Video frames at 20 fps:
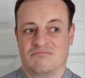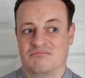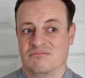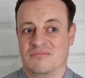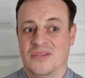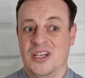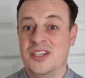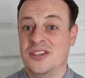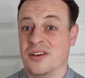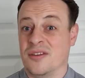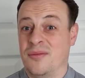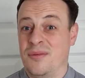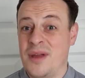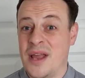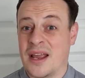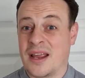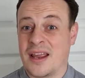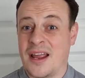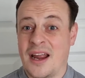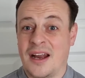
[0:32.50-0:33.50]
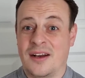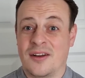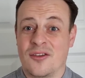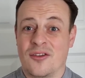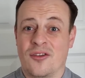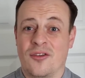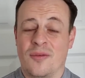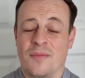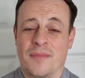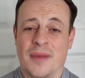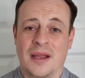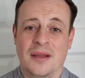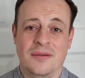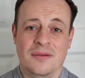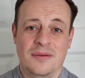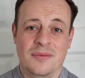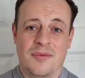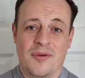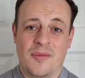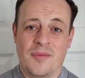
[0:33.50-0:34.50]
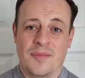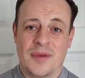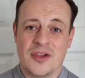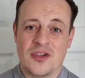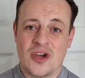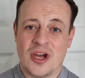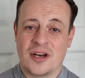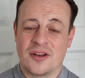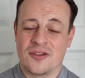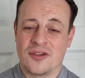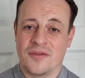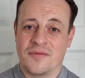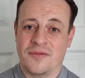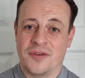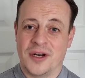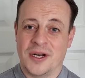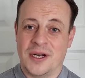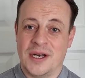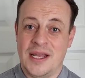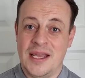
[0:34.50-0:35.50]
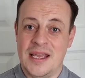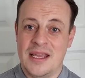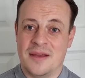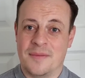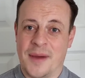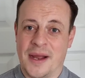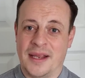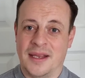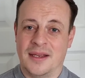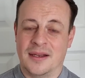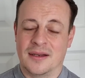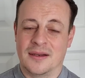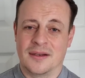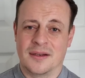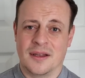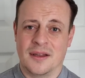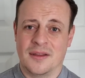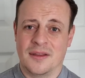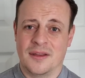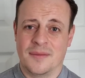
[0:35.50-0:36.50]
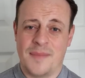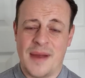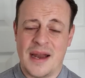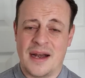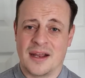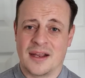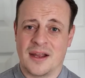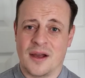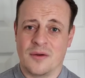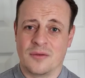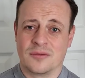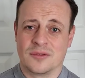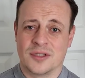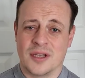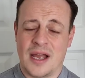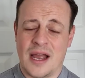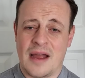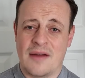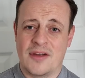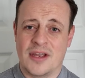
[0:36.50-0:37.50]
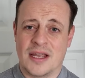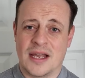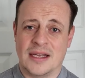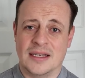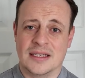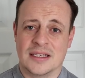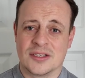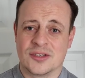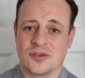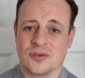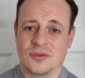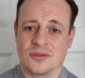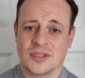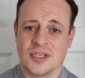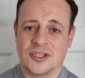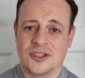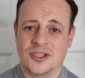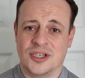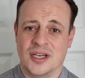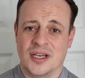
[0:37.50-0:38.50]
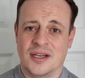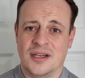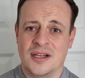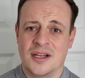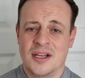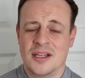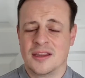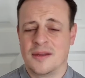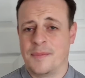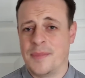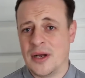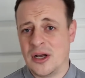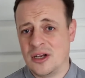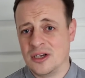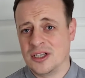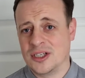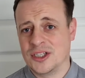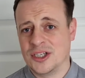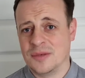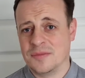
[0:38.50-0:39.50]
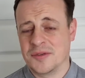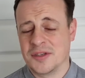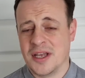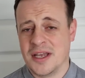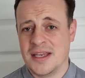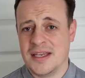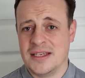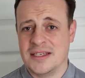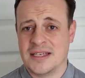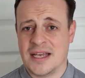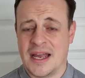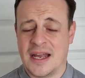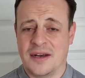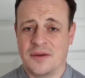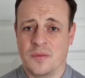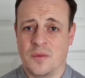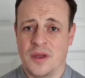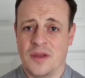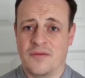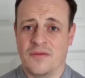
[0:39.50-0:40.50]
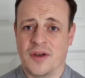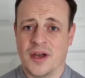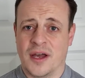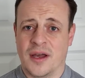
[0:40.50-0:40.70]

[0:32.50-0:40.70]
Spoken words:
Listen, if we had Kane and Son, mate, we would probably be challenging for the league, mate. The amount of goals that Harry Kane has scored this year, the partnerships that he's had with